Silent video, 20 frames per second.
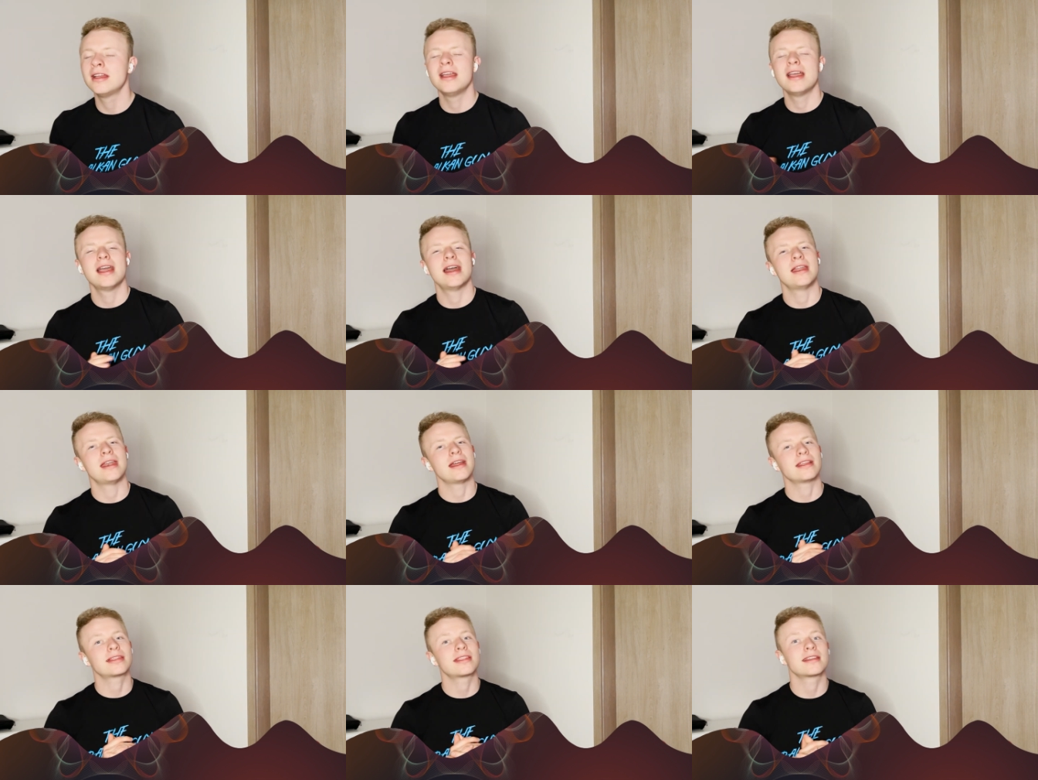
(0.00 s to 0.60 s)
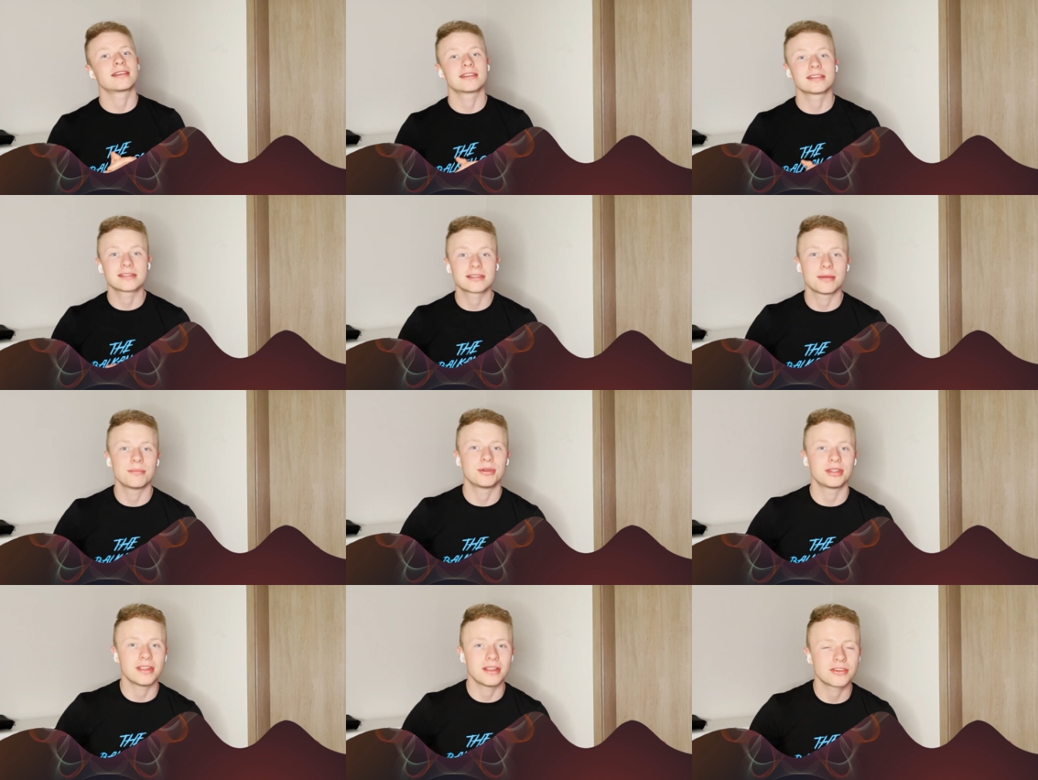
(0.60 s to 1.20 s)
and I think this
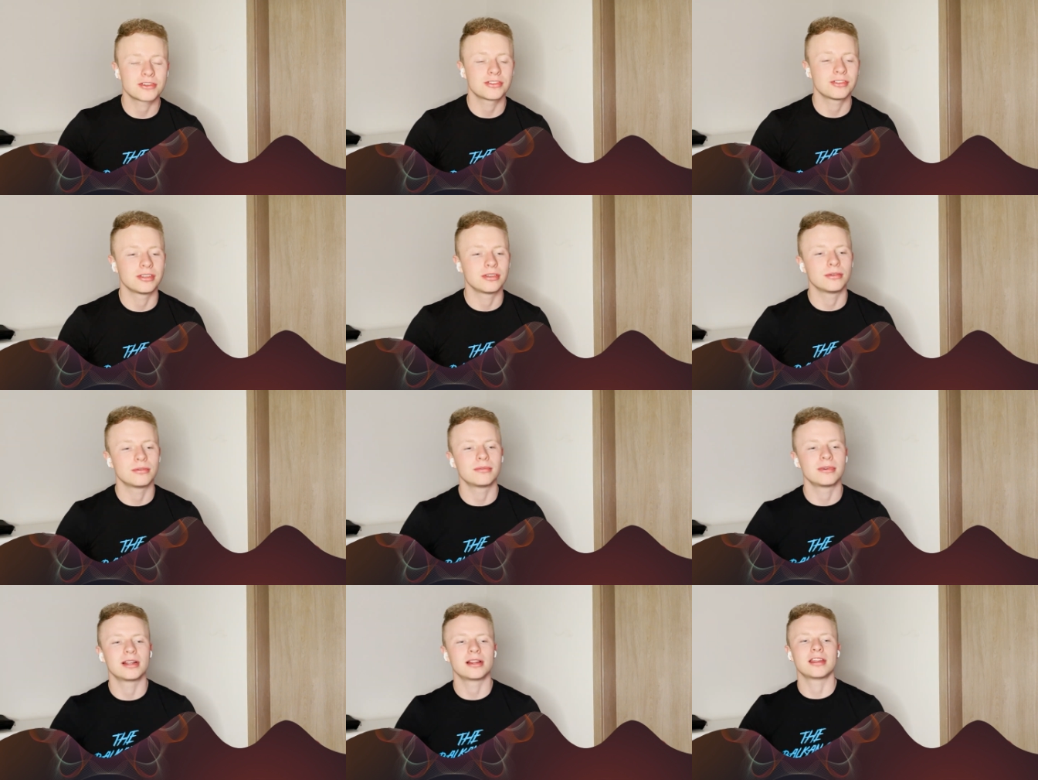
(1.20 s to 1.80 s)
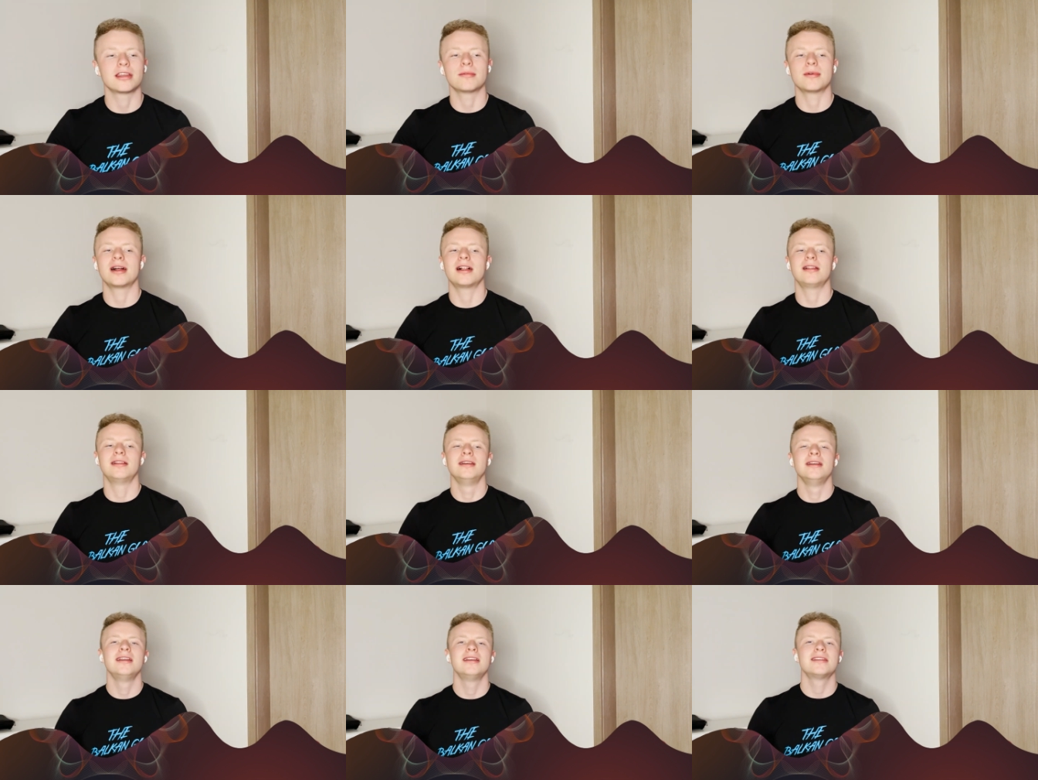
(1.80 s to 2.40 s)
can potentially do really
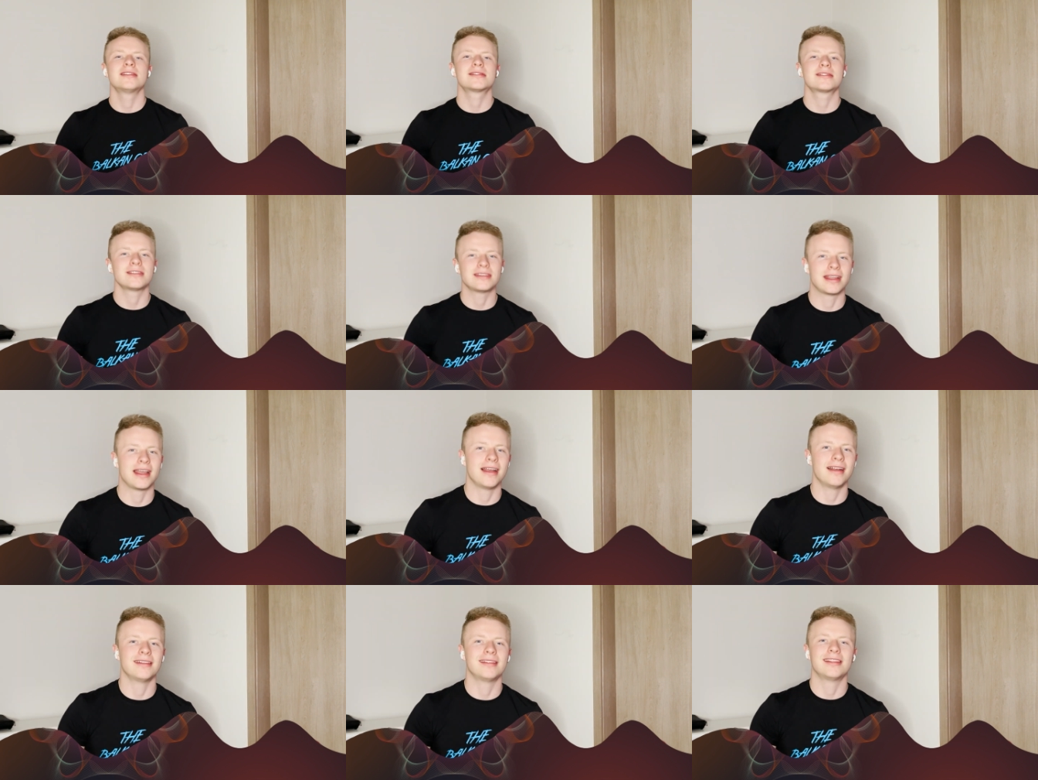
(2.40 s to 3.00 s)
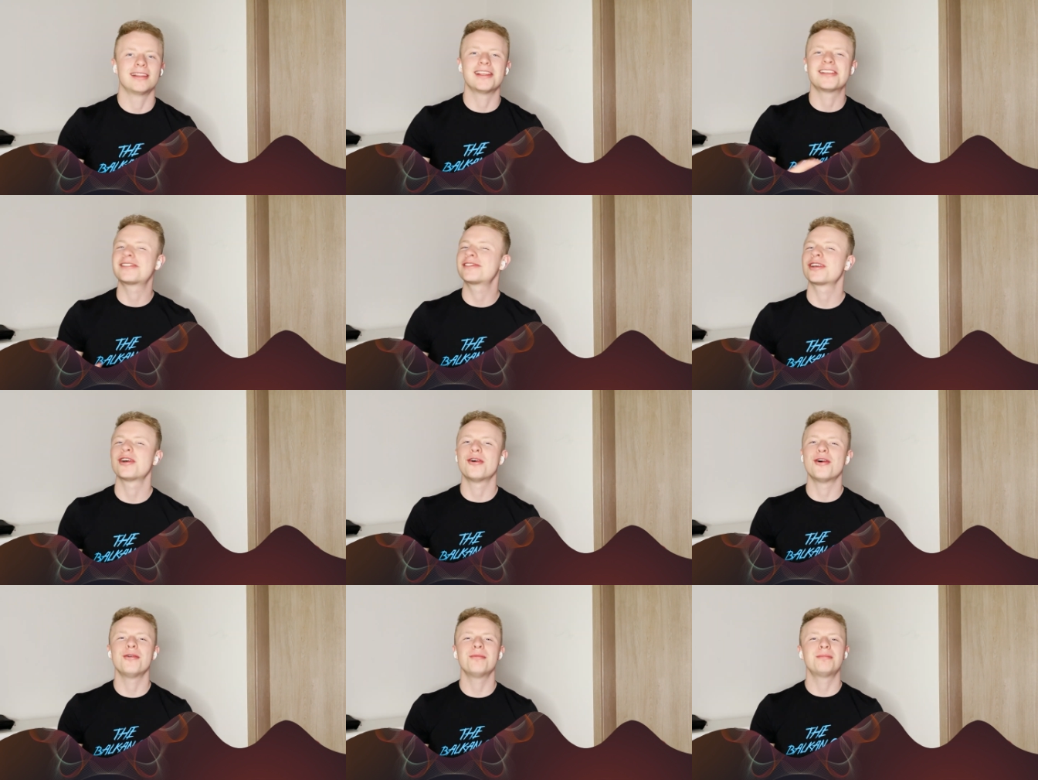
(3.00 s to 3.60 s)
well. So yeah, let's
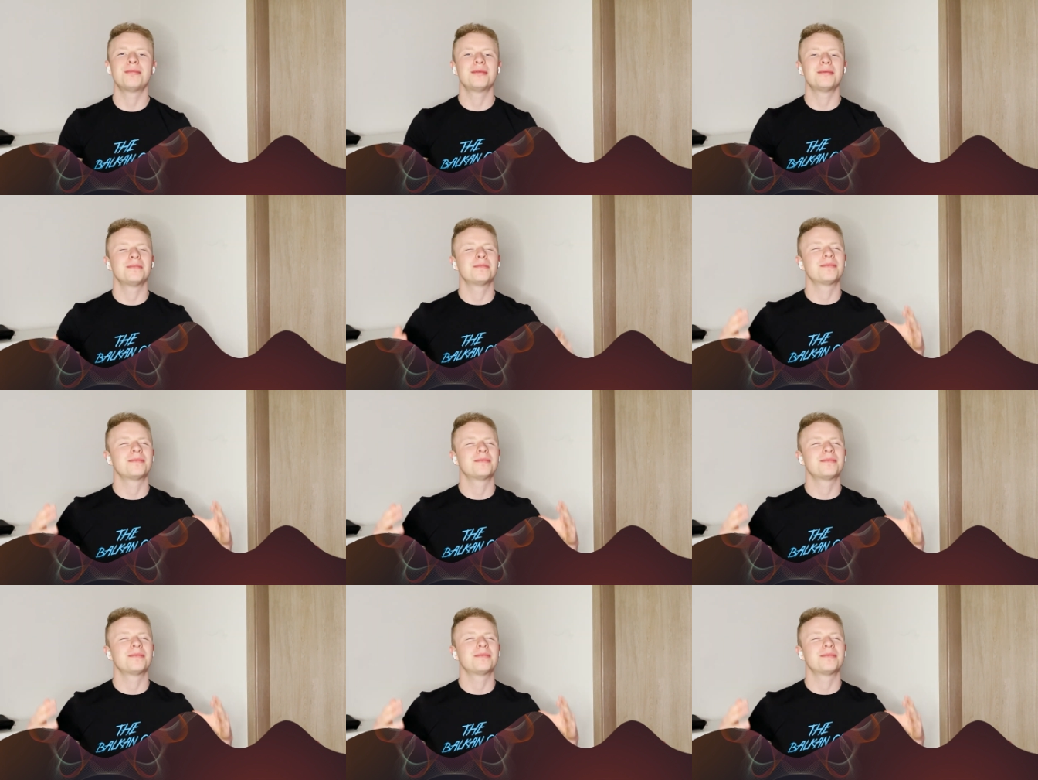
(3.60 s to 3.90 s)
hope